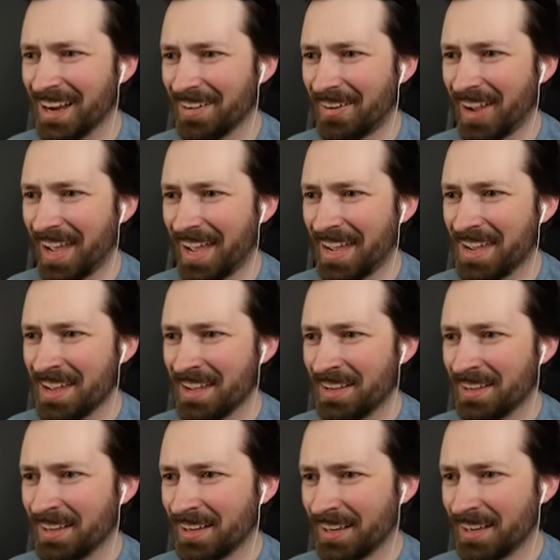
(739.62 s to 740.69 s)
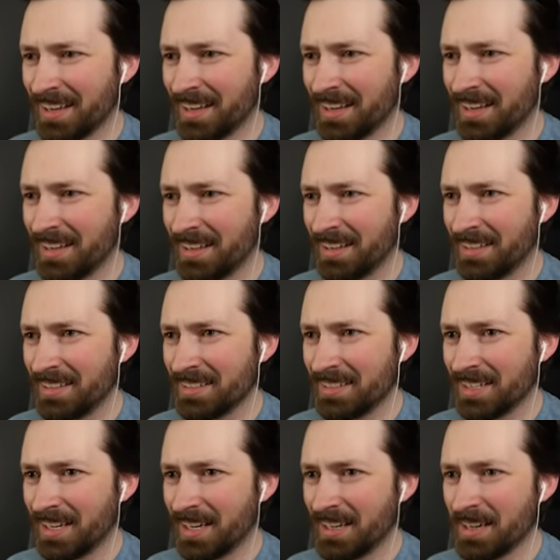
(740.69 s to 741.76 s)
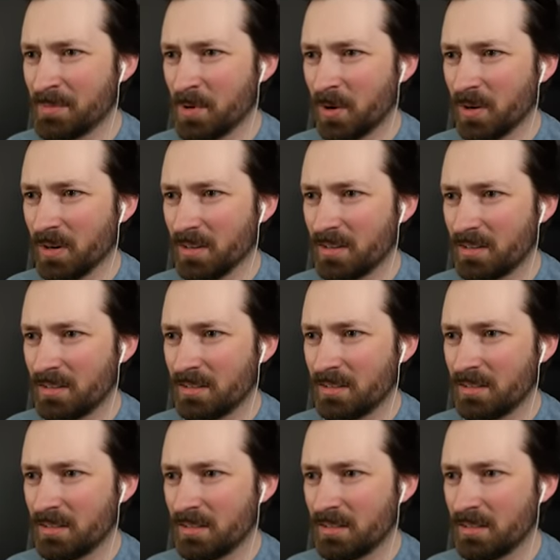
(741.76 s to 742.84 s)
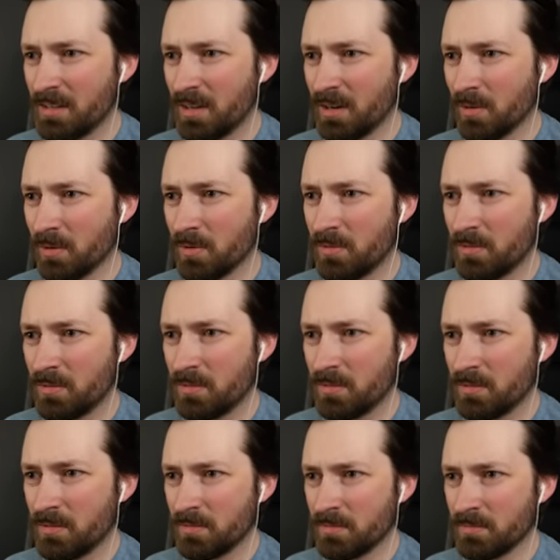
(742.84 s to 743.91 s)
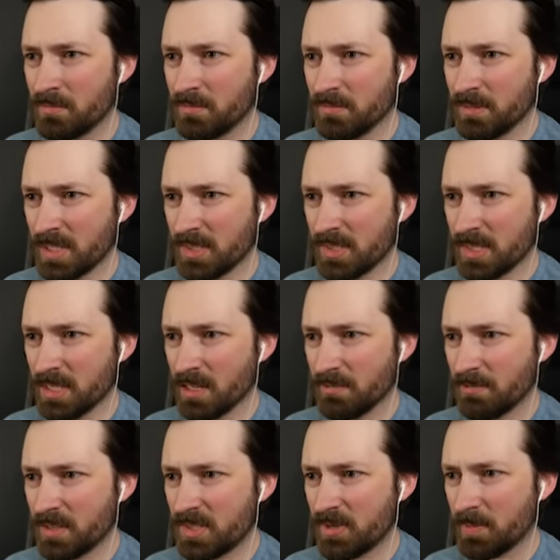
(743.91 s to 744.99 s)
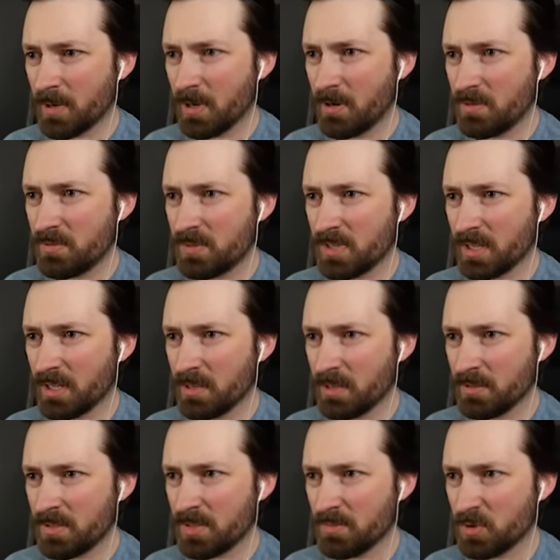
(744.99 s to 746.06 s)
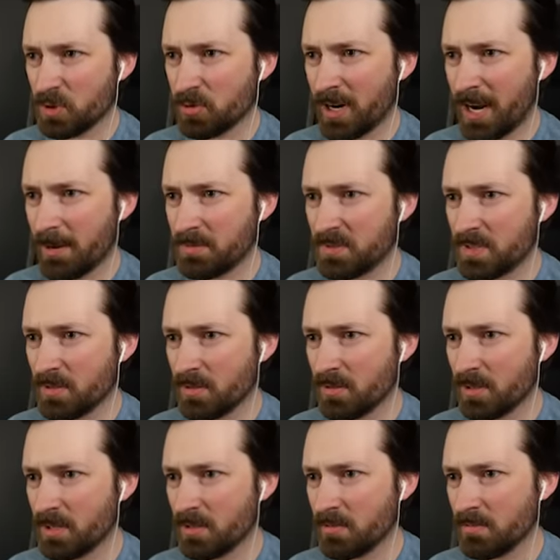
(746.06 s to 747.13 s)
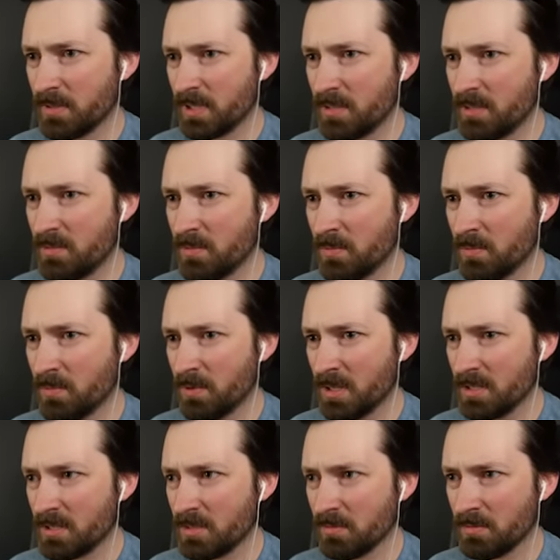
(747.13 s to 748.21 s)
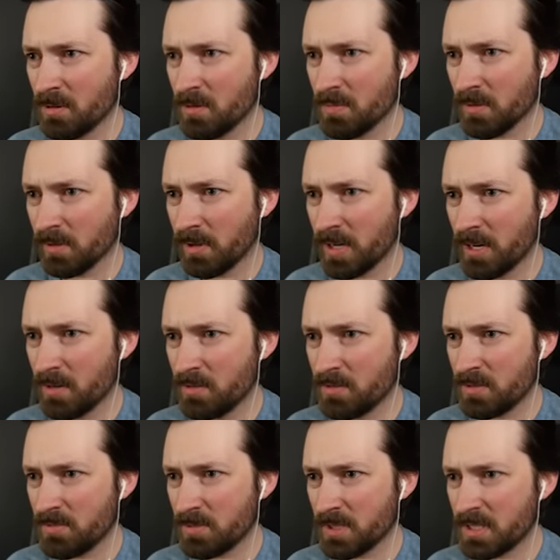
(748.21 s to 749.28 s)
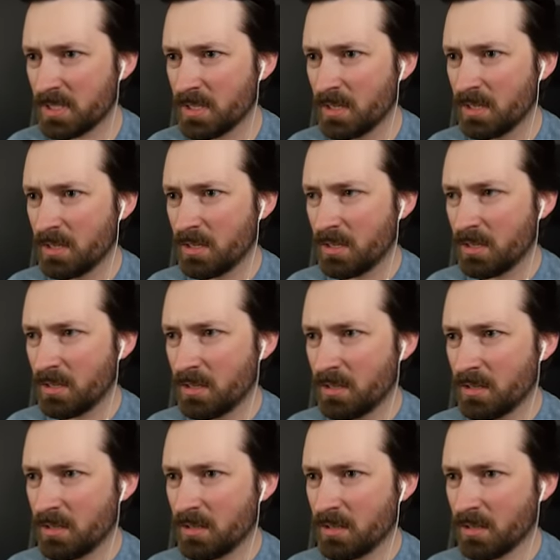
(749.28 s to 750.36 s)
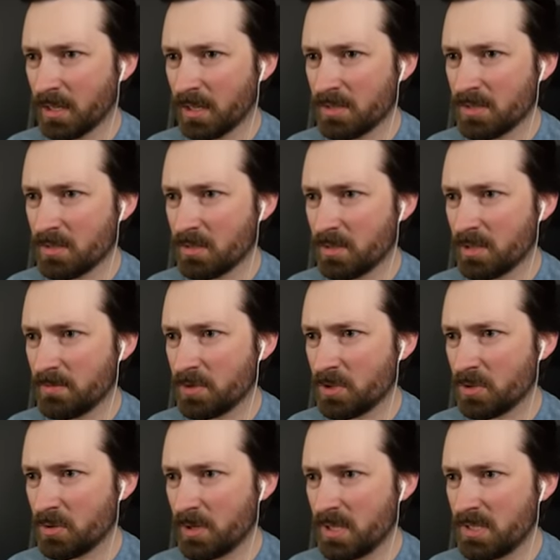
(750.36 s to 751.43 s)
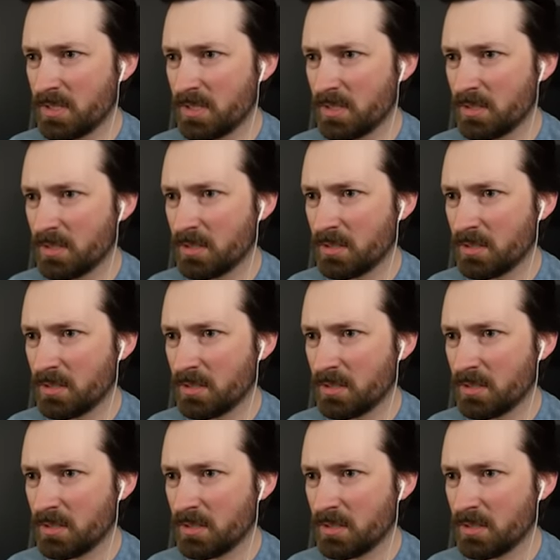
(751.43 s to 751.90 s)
Okay. You got any more? No. Easy enough, I suppose. I heard some traps, so I don't really want to roam around, but I guess I don't have a choice.